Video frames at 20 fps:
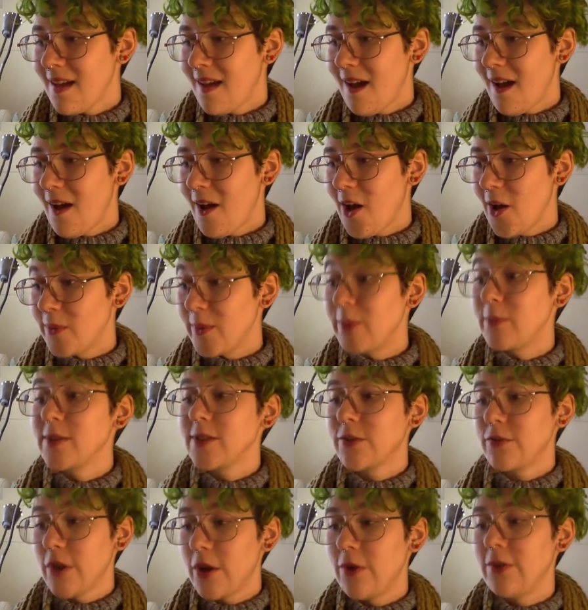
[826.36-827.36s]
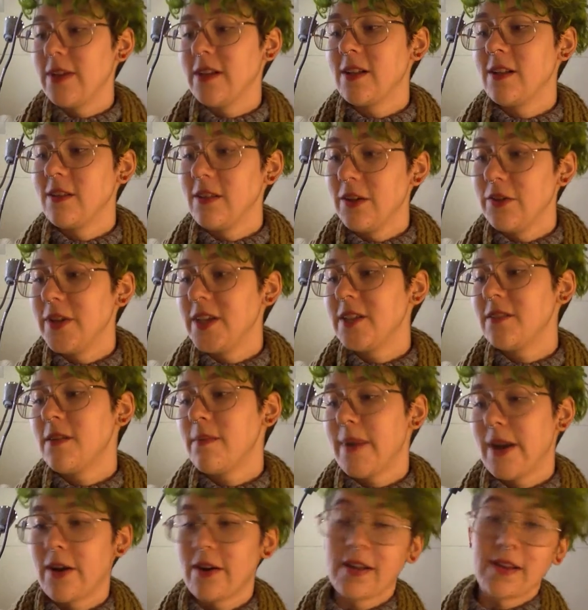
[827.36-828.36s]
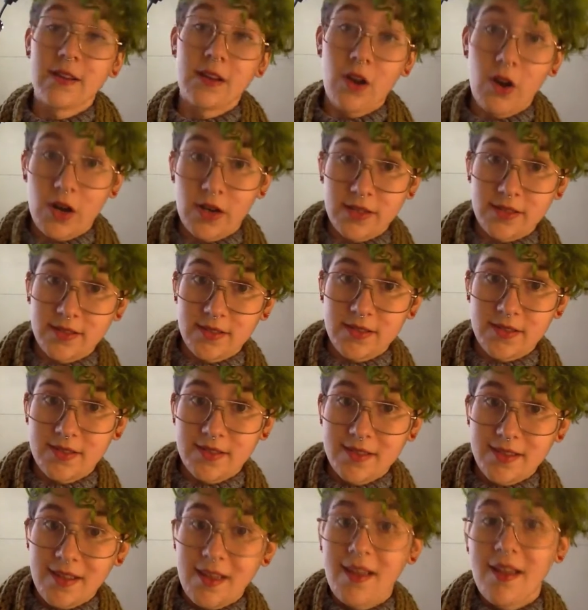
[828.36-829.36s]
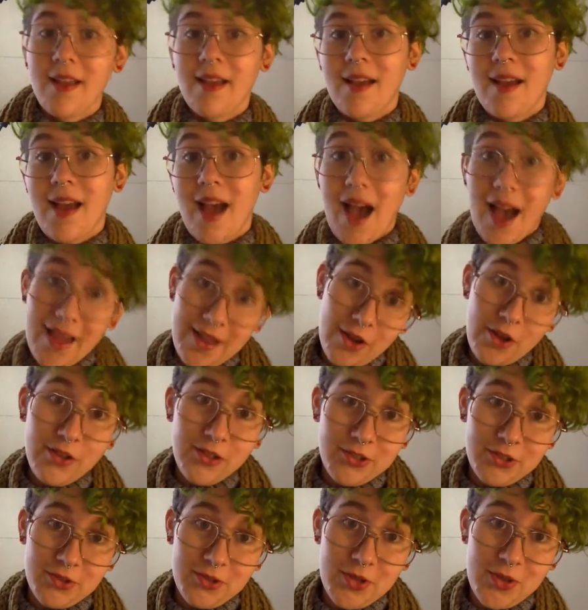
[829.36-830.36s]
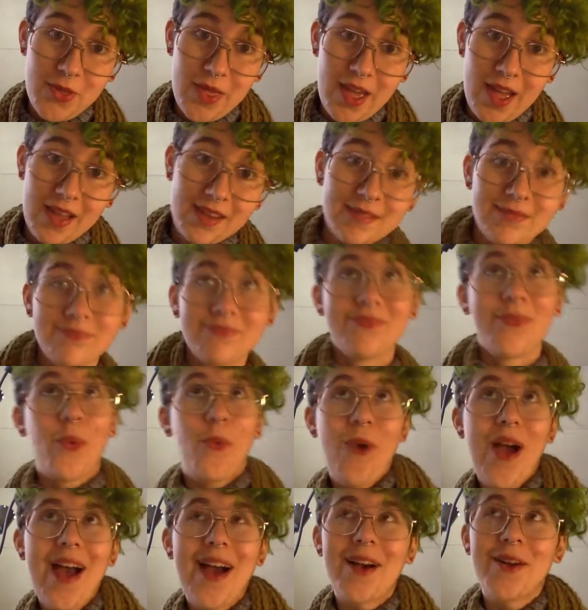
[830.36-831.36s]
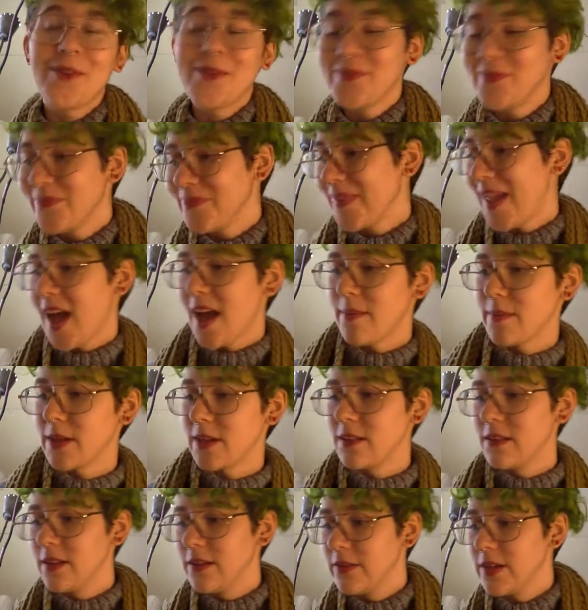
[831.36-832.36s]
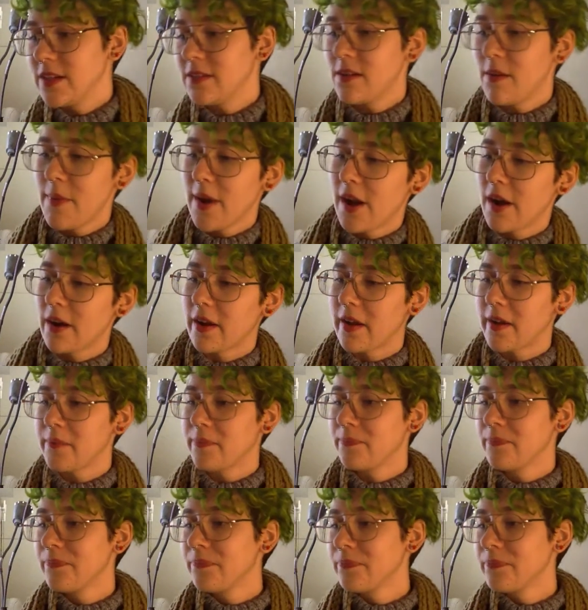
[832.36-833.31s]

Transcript: And was grown in colonial American gardens. I also do that. Wow, I'm a colonial American.